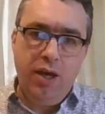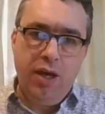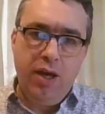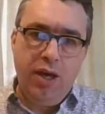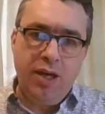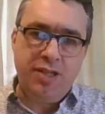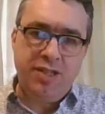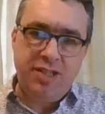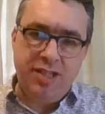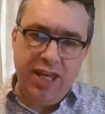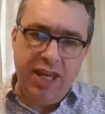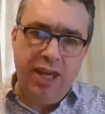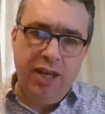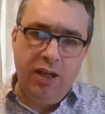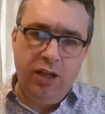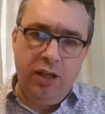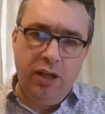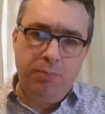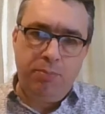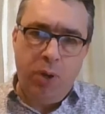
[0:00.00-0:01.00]
A
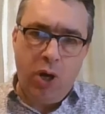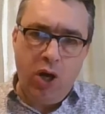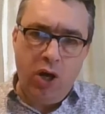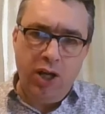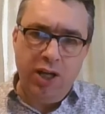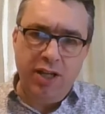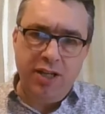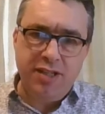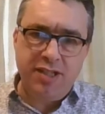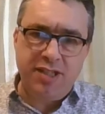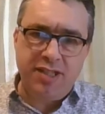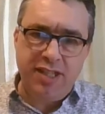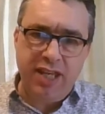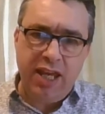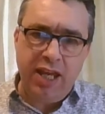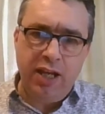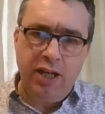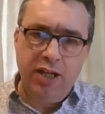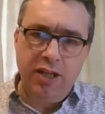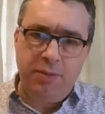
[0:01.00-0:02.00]
Pilate's
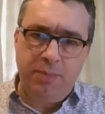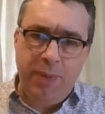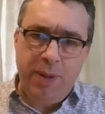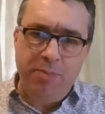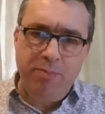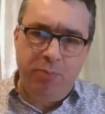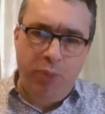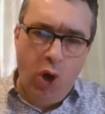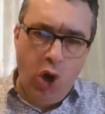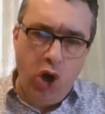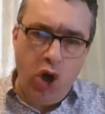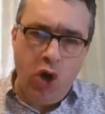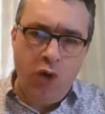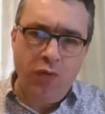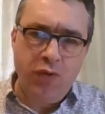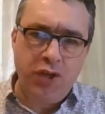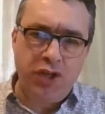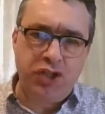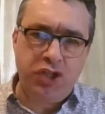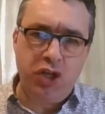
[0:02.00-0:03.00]
seal had been put on
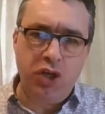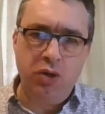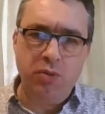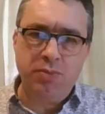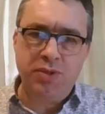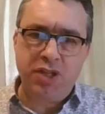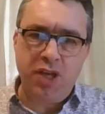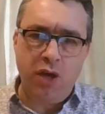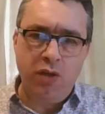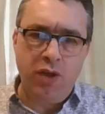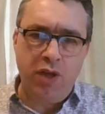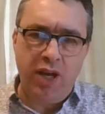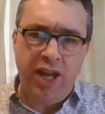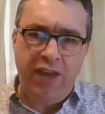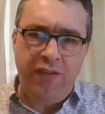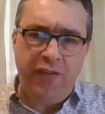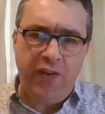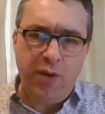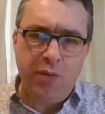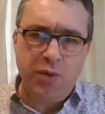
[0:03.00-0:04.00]
the tomb so that
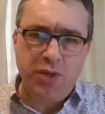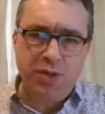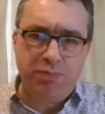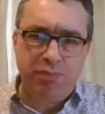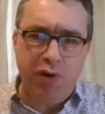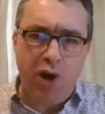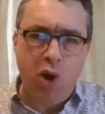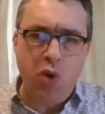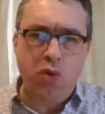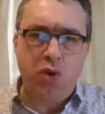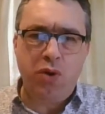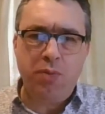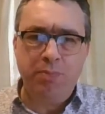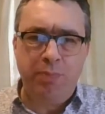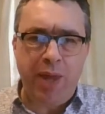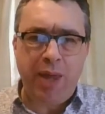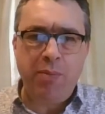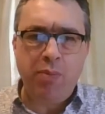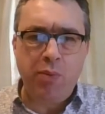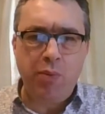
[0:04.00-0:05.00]
if it was broken,
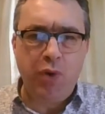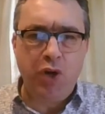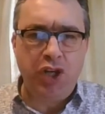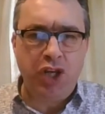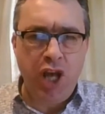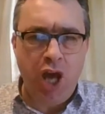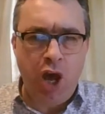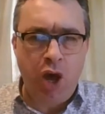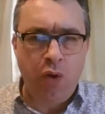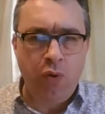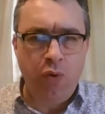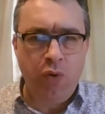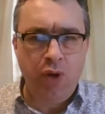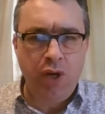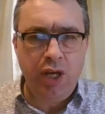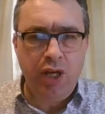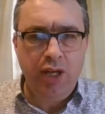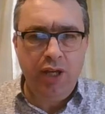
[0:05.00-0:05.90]
people would know